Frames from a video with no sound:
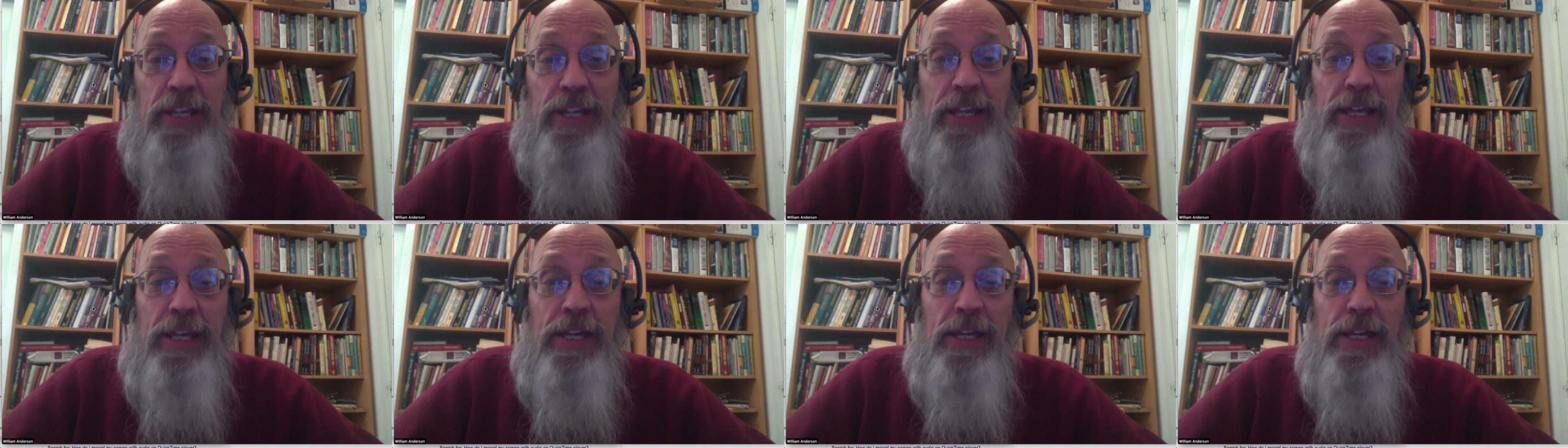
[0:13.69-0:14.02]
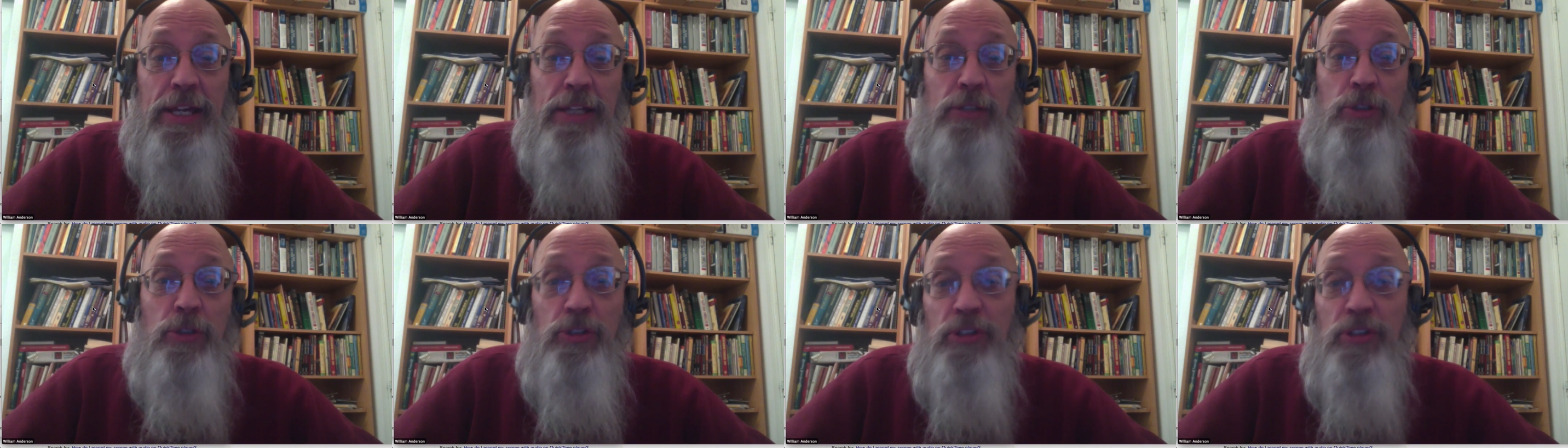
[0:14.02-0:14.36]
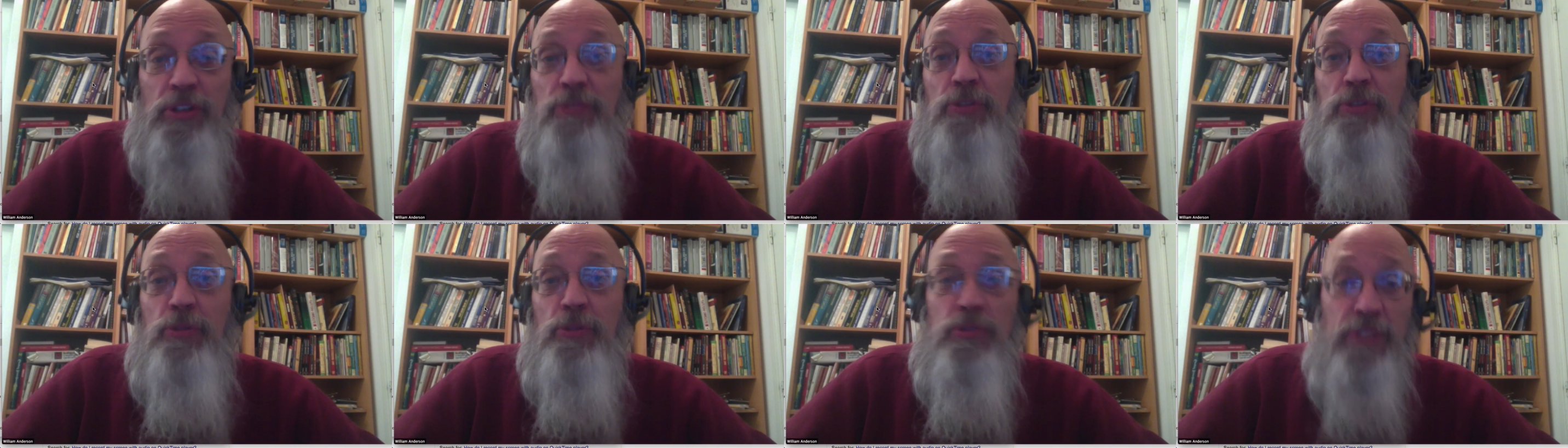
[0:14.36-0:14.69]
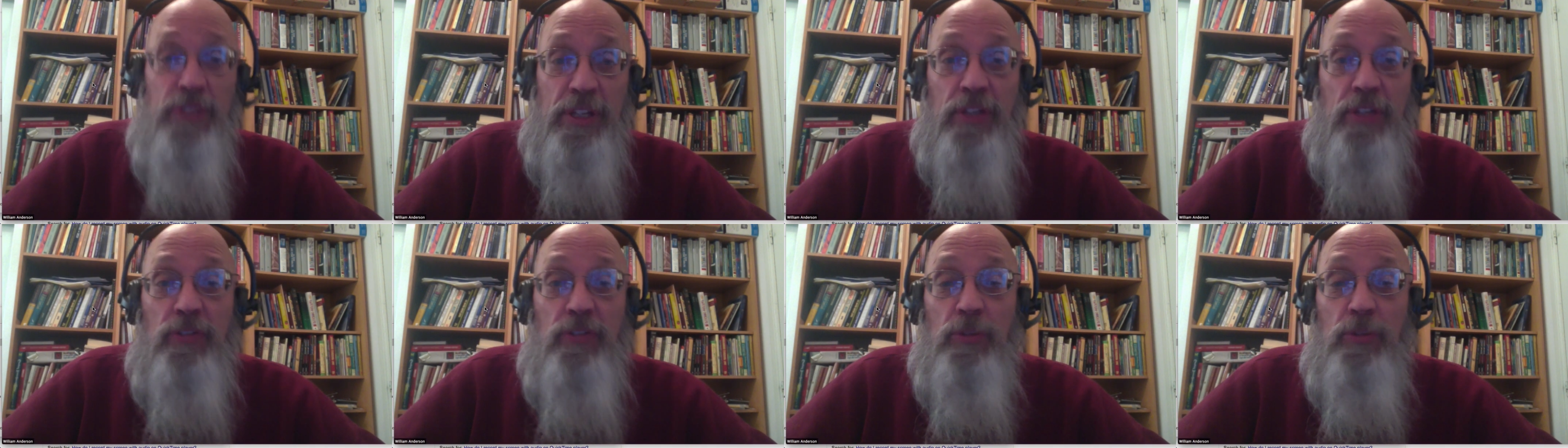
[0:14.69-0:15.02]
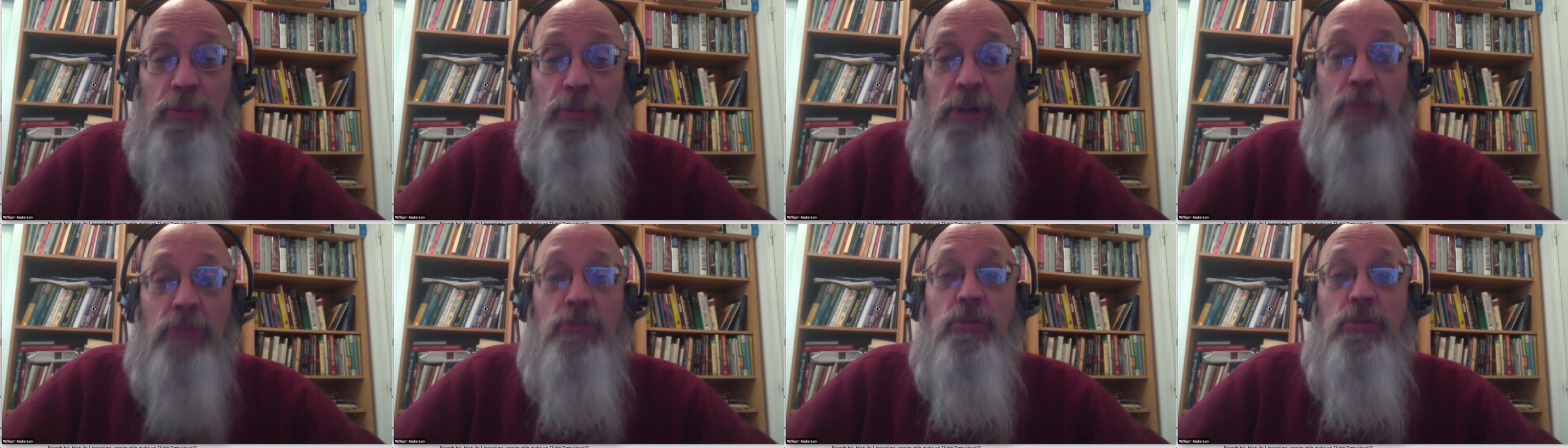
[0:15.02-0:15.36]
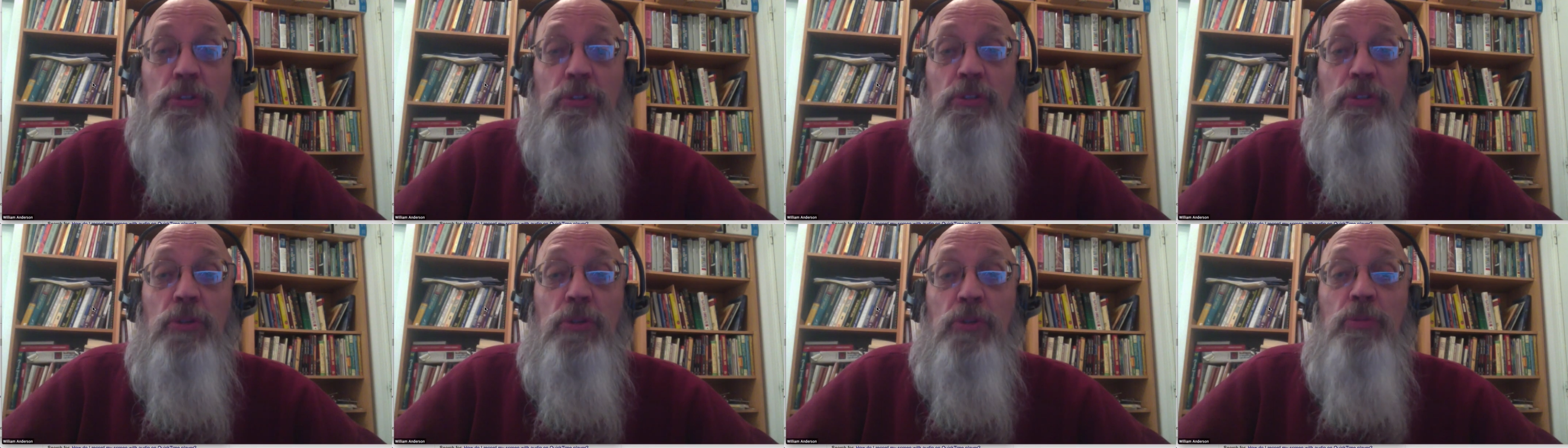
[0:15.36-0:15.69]
and learned a few things about
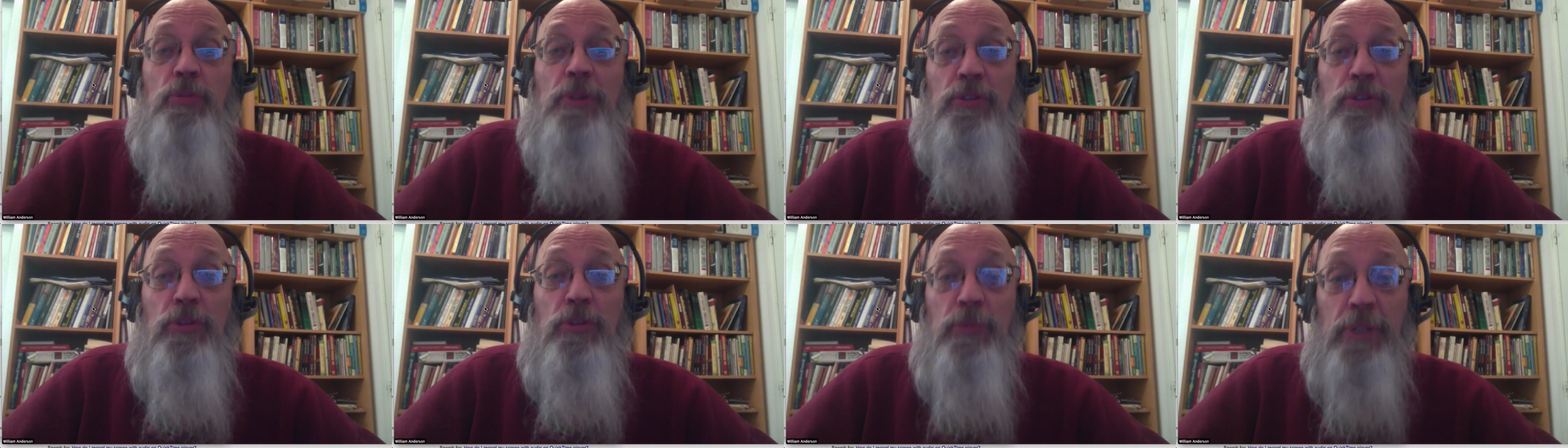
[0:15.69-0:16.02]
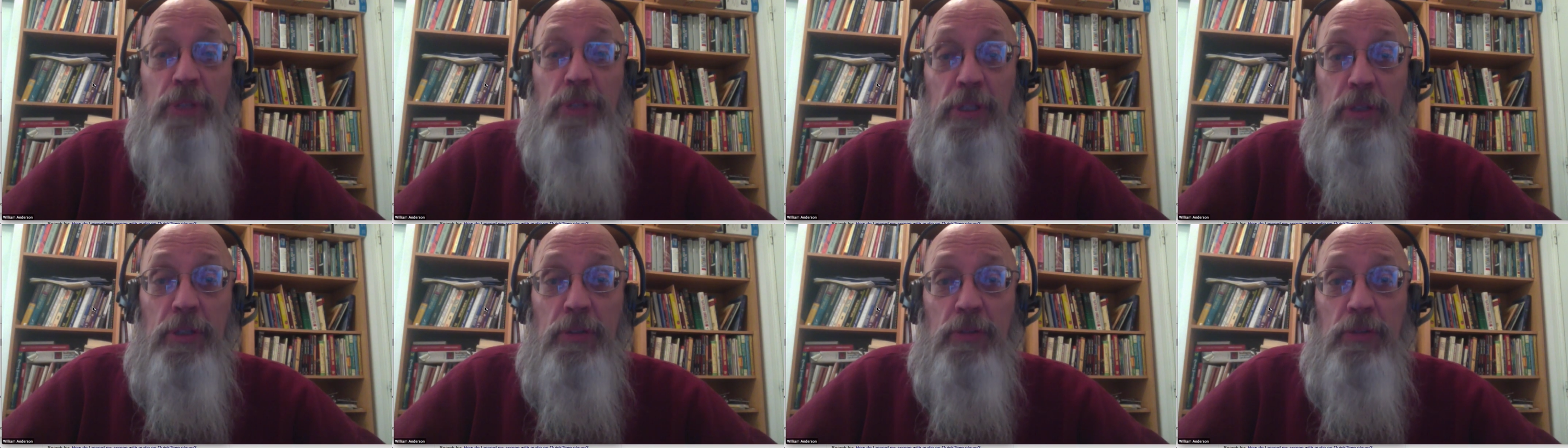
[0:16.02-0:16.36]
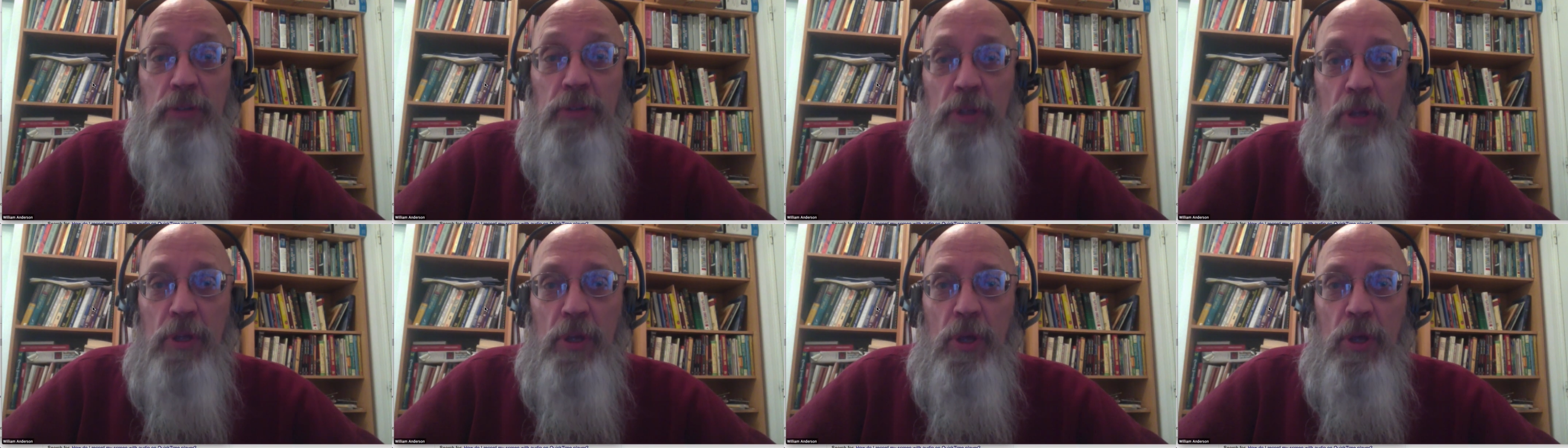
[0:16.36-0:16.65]
doing Toastmaster meetings.